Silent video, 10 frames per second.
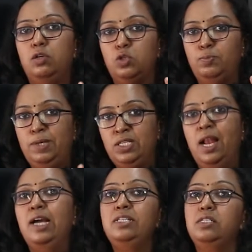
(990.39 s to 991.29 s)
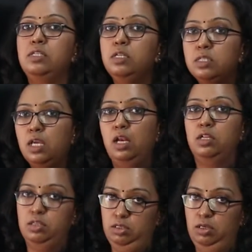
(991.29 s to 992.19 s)
specialized
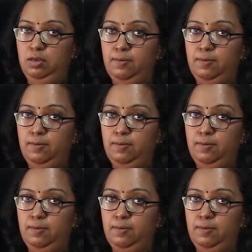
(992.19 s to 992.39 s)
skills.